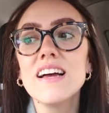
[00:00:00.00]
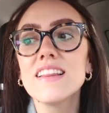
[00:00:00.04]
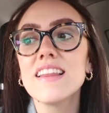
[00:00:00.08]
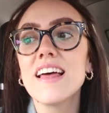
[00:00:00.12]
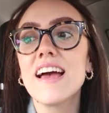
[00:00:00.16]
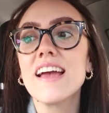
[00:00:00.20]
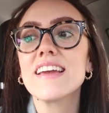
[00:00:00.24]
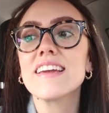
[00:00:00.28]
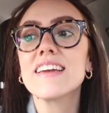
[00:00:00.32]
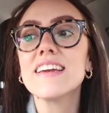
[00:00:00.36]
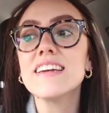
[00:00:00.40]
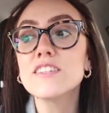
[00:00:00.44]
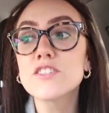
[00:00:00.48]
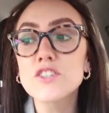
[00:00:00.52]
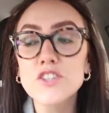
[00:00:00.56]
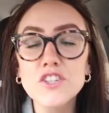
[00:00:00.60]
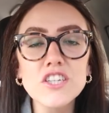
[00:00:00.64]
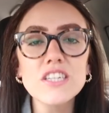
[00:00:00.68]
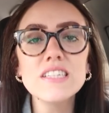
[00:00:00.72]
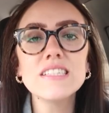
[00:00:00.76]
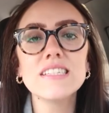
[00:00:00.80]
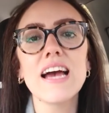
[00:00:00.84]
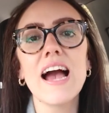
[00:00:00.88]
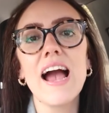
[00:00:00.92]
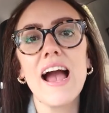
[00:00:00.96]
Like it's
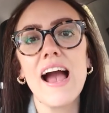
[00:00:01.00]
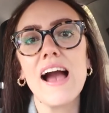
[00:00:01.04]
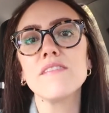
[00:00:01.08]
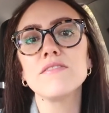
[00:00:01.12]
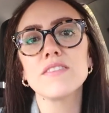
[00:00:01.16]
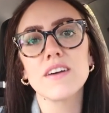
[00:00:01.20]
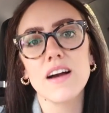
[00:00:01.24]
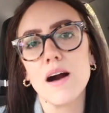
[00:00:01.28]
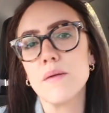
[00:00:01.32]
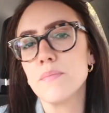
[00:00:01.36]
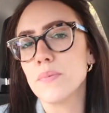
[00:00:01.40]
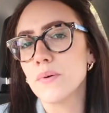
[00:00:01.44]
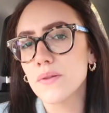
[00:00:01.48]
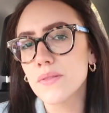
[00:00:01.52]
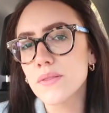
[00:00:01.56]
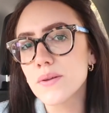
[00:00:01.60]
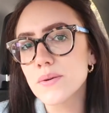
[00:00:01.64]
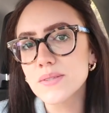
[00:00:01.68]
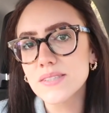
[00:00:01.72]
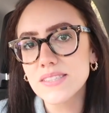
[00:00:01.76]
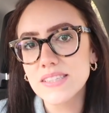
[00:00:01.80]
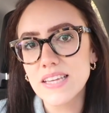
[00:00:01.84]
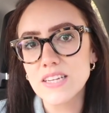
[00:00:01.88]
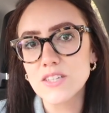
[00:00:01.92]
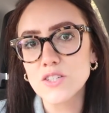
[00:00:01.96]
good to have a couple of
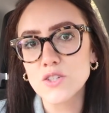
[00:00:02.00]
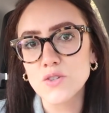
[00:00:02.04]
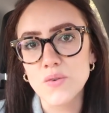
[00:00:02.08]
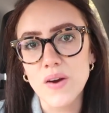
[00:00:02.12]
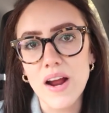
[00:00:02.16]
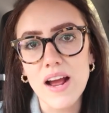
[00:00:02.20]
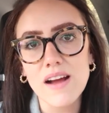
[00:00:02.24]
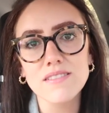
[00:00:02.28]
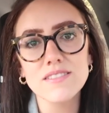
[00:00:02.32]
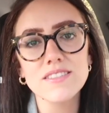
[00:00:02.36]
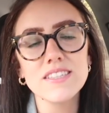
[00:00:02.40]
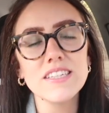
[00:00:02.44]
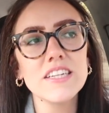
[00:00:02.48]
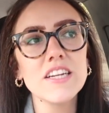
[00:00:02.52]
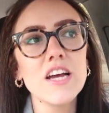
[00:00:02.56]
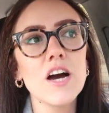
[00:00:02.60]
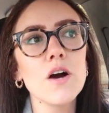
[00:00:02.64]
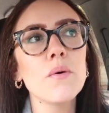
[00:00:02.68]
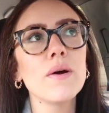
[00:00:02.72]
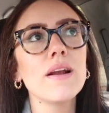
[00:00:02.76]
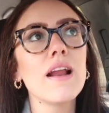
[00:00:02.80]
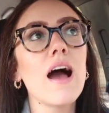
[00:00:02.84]
those things around, you know,